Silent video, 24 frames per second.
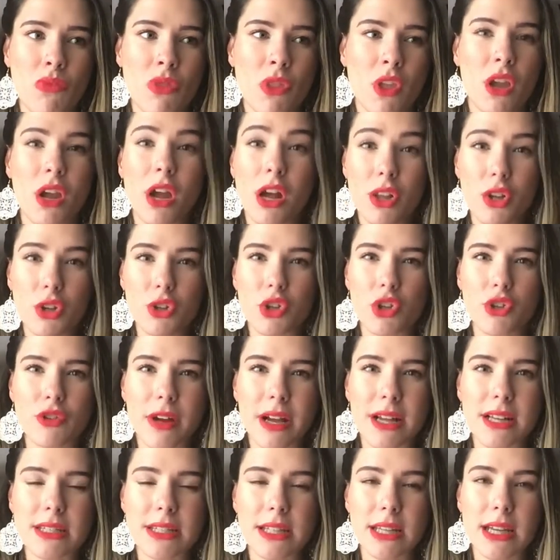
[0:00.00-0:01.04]
color
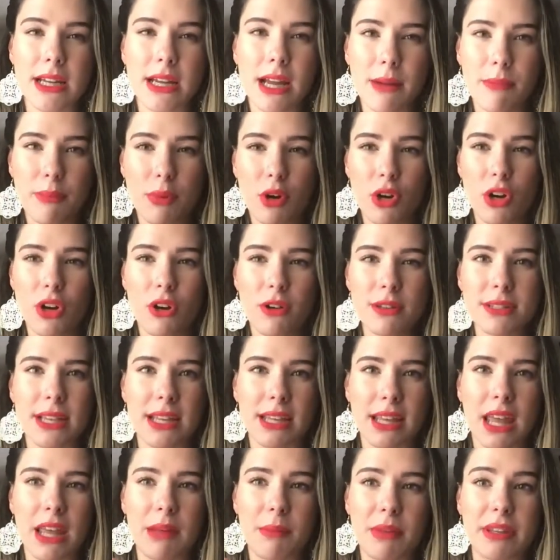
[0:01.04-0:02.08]
correcting pearls
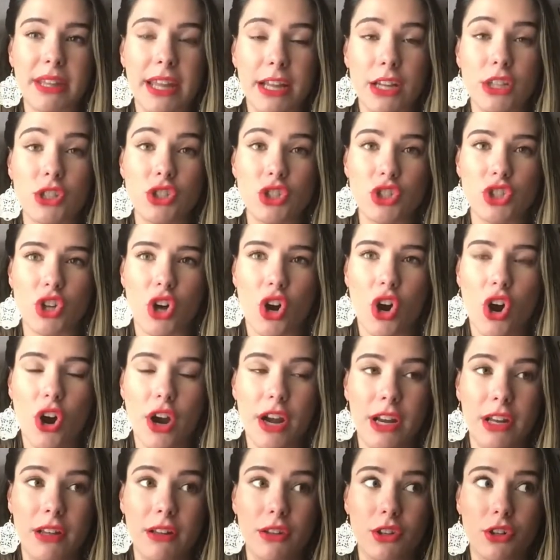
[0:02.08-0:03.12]
that came in a jar,
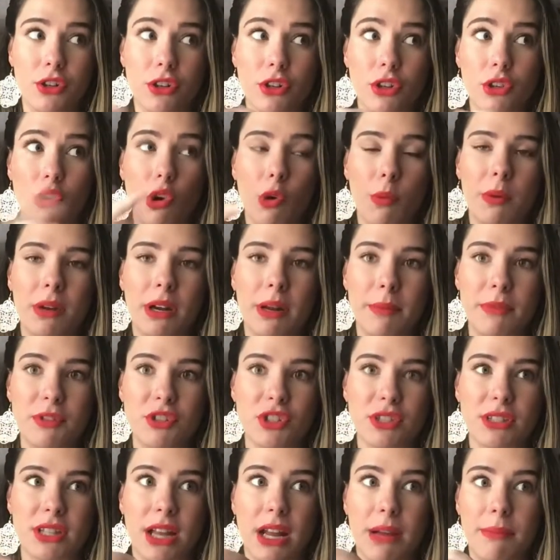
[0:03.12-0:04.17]
and it literally opened up. It's
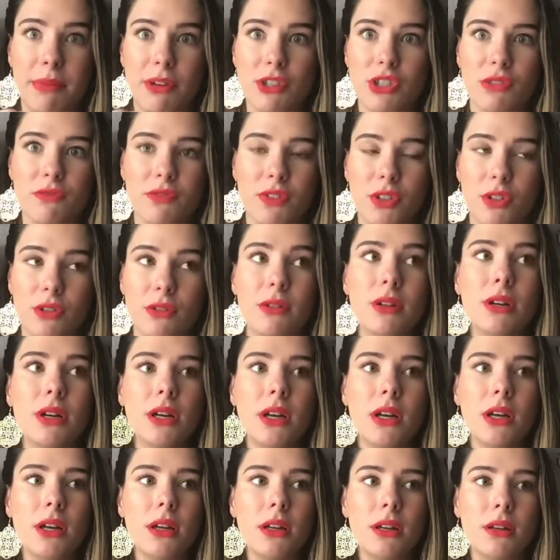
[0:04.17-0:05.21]
just a bunch of little
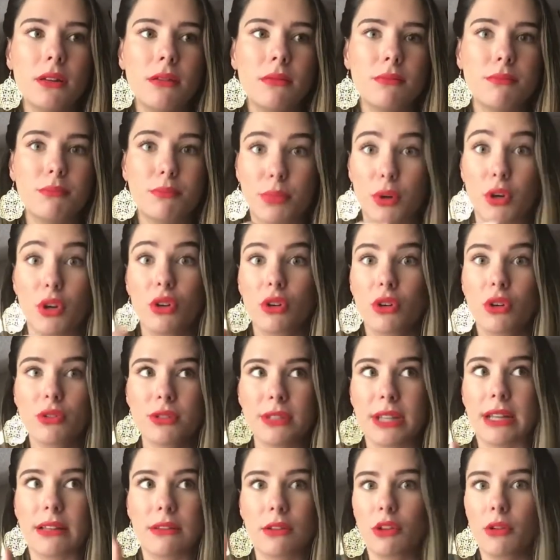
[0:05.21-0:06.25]
pearls,
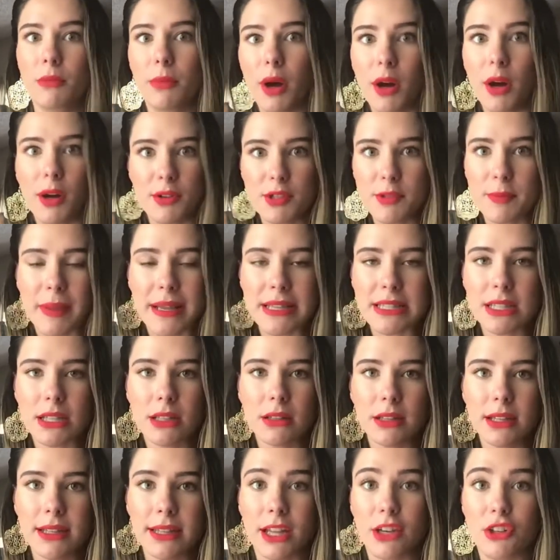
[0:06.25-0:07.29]
like little balls
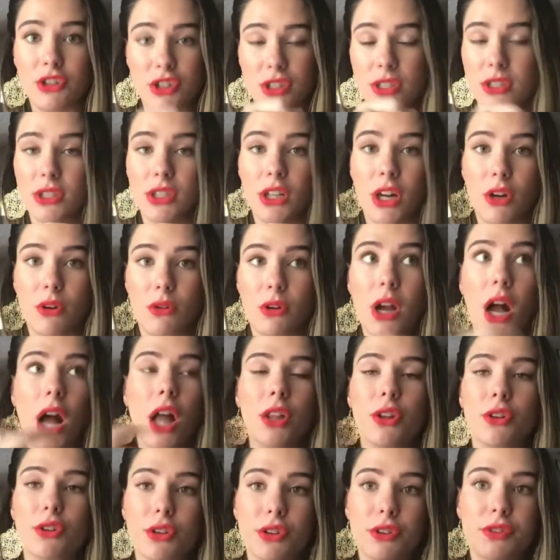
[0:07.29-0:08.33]
basically, that are just, you know,
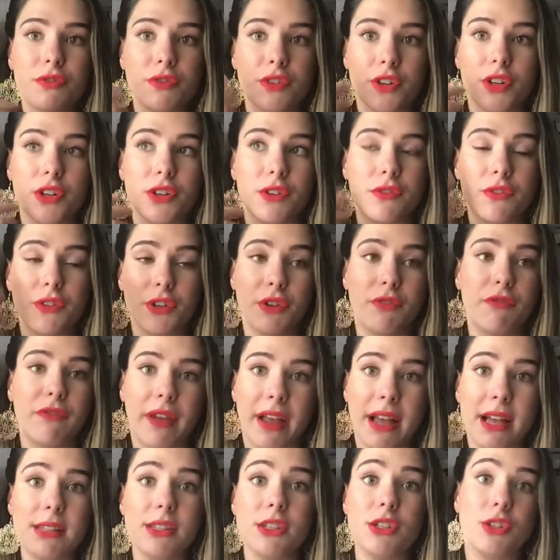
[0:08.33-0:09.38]
colored for your
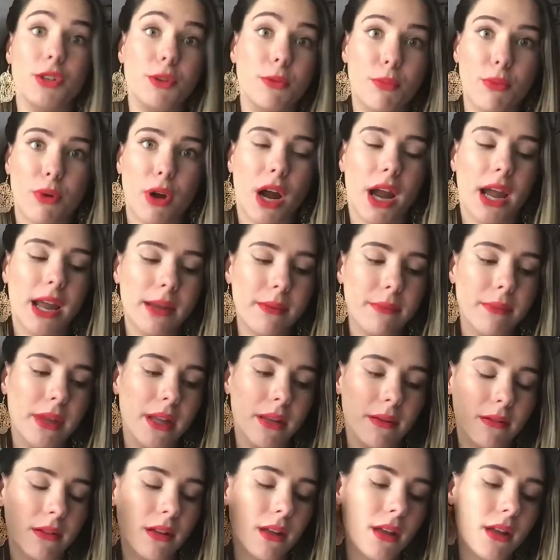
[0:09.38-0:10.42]
face, and you prime
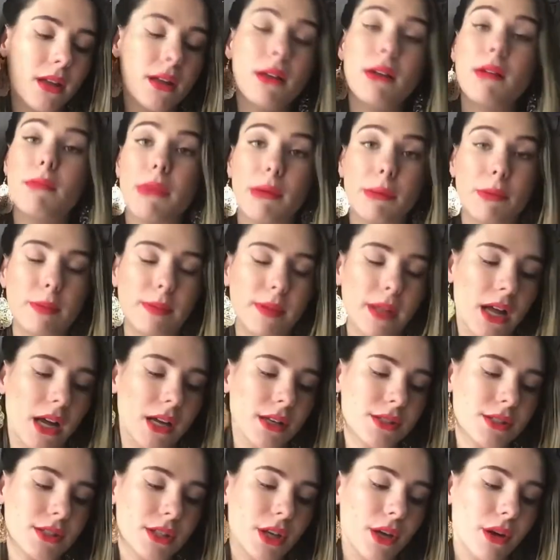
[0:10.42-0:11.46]
and blah blah blah.
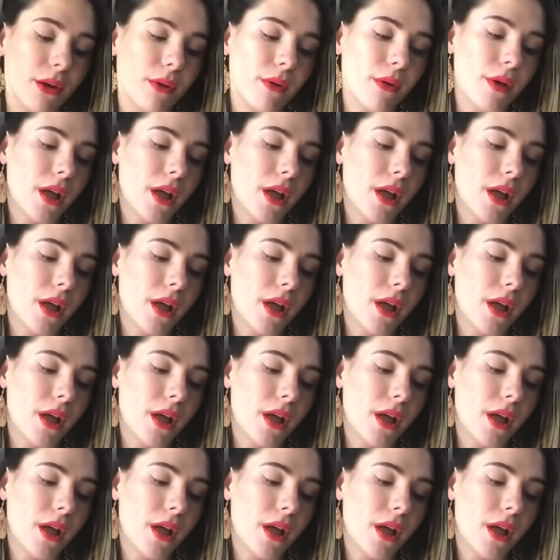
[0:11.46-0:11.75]
So